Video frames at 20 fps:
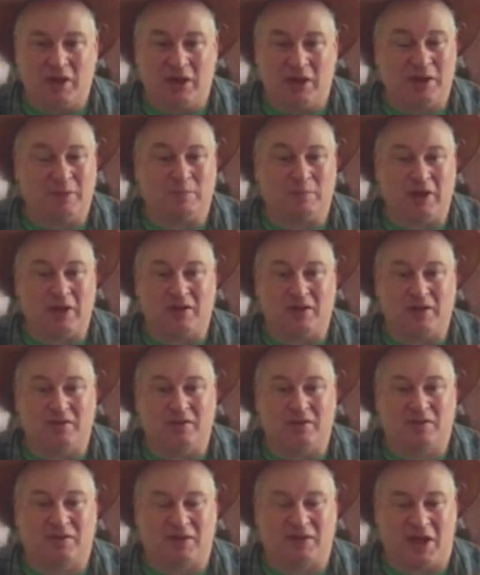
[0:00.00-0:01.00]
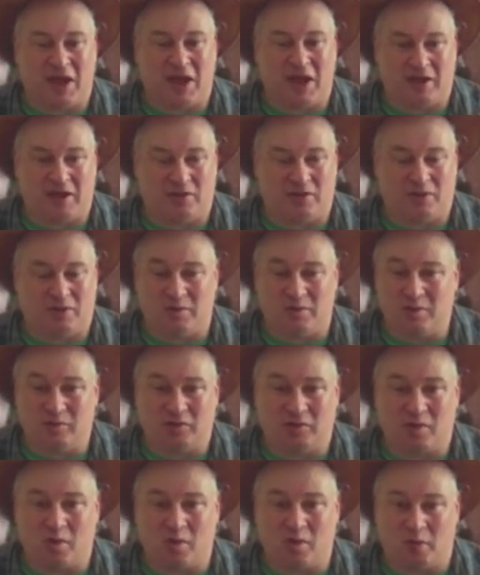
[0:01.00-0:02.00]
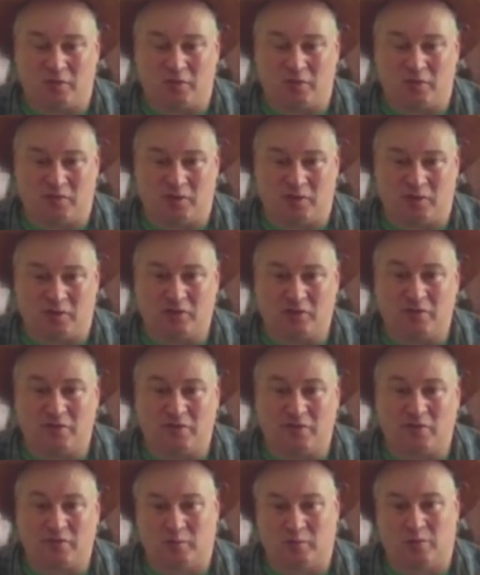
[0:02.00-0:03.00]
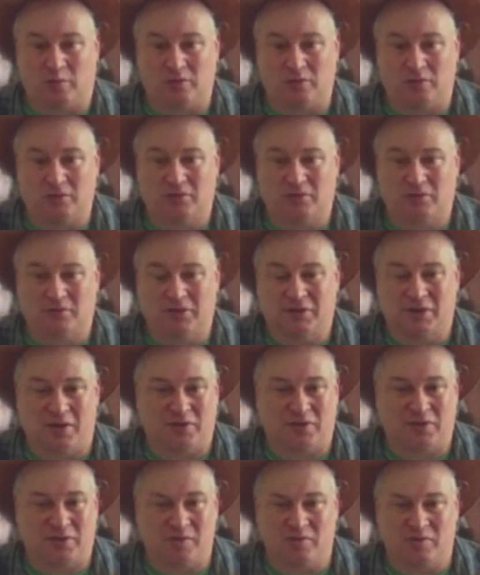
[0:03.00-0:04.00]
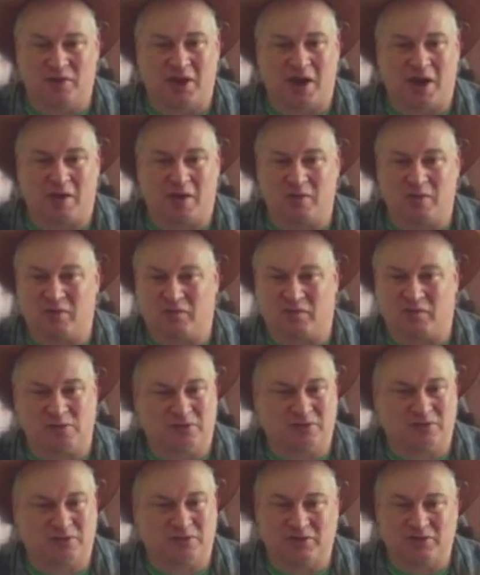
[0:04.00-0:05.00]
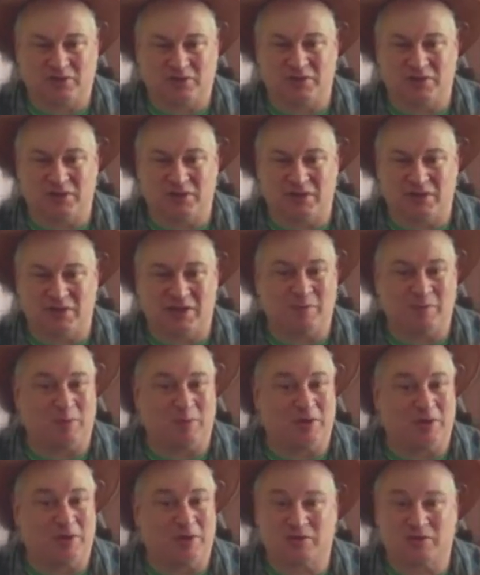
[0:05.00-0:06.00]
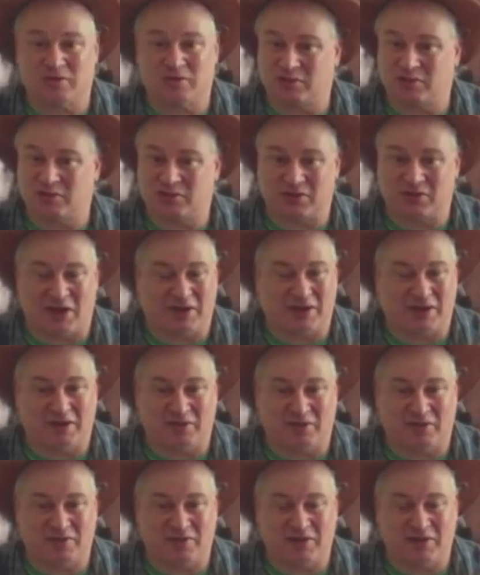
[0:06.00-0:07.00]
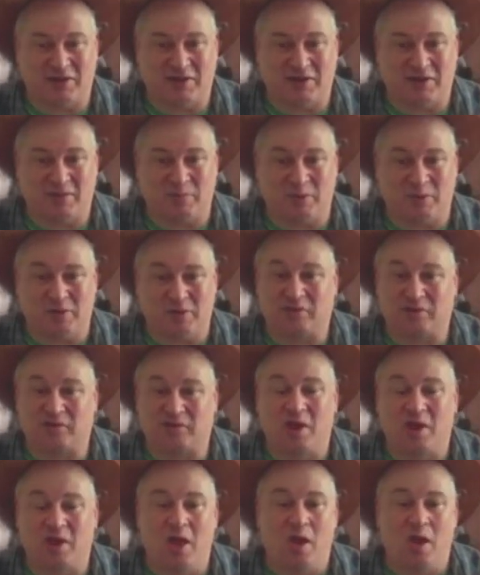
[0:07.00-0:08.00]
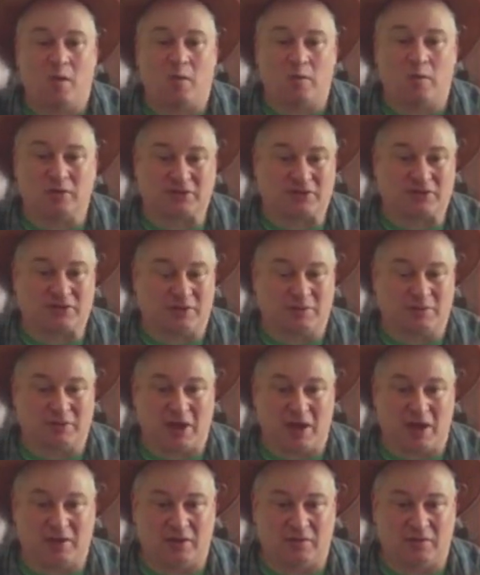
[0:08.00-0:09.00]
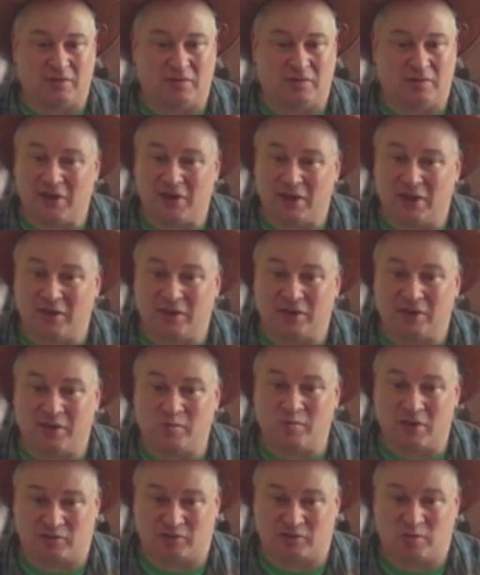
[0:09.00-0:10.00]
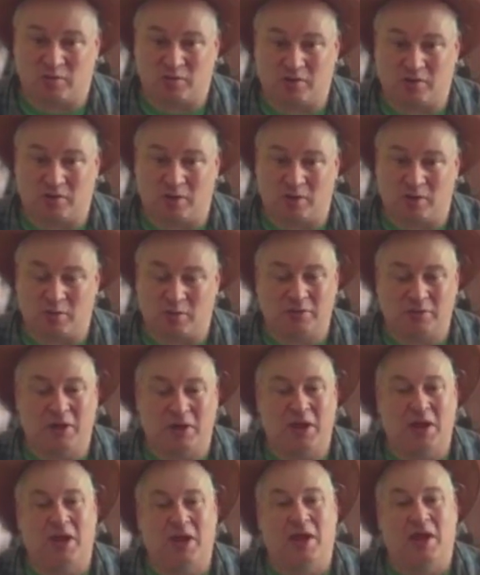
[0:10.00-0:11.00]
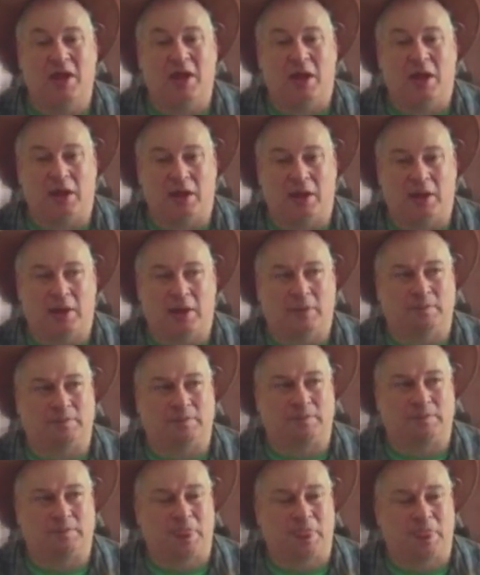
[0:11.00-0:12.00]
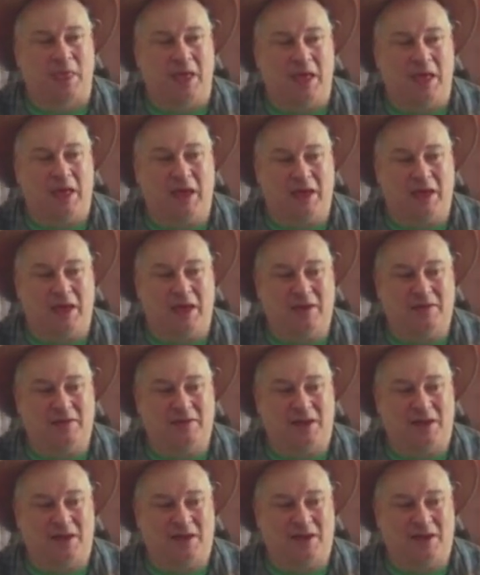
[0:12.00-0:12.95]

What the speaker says: it means that you use an old version of the rules. You know, that you dig out your first edition D&D books or your second edition D&D books or some kind of D&D retro clone. Um, and